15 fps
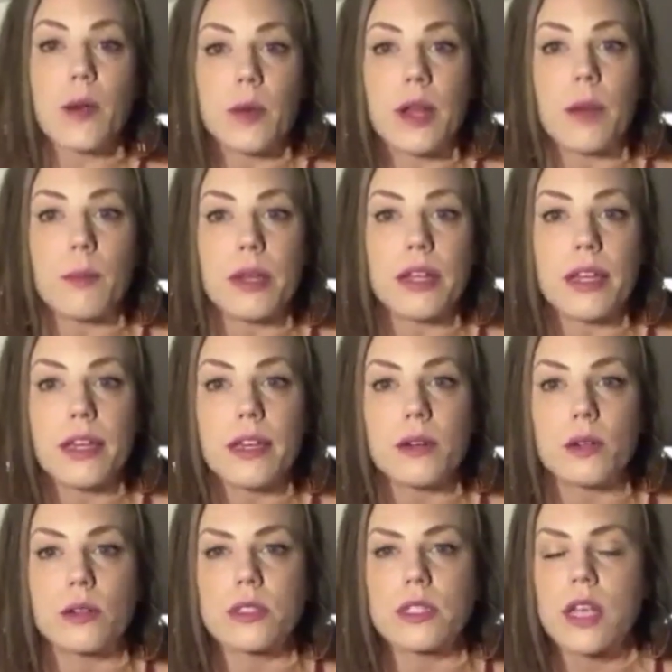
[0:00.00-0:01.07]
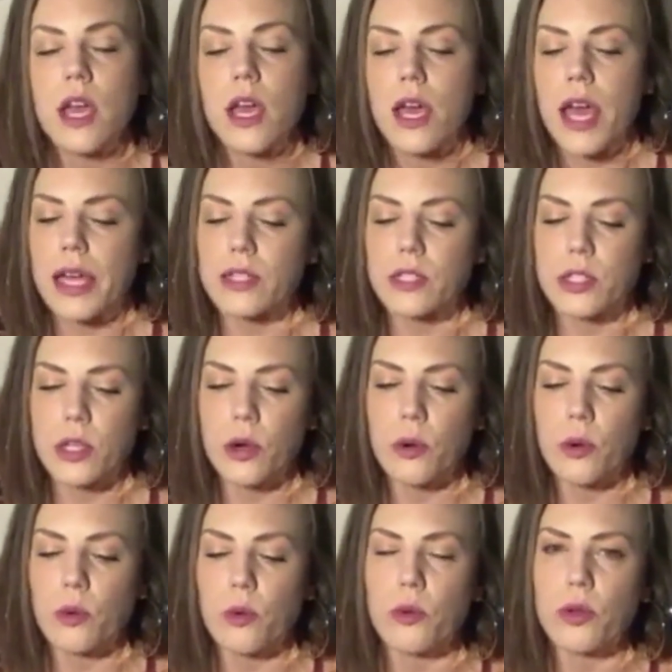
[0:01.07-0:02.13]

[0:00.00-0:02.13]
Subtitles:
when I'm in heels. And so,